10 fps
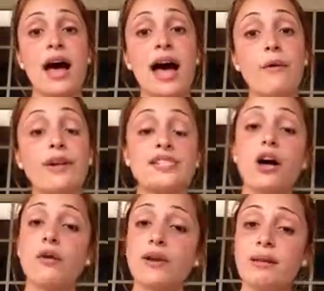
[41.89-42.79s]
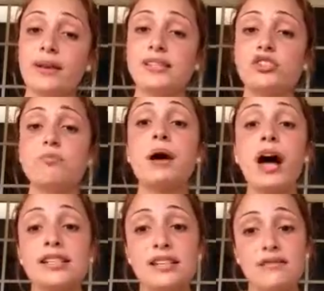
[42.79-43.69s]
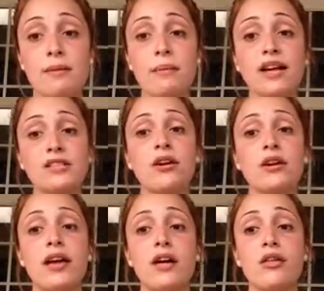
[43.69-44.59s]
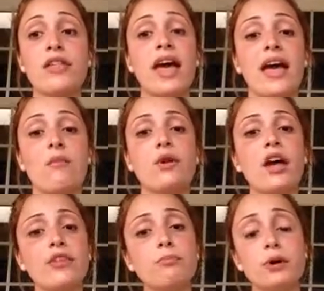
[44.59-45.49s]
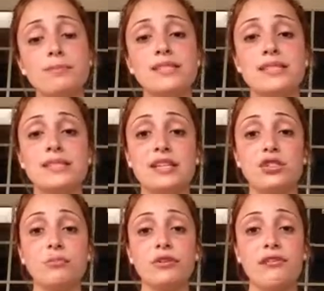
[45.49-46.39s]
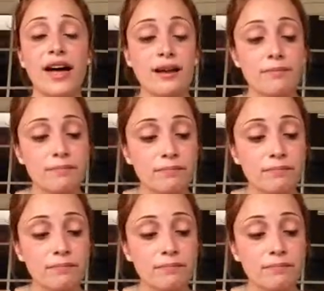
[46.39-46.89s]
how it has already made such a positive impact on our health, and what other purposes they do provide.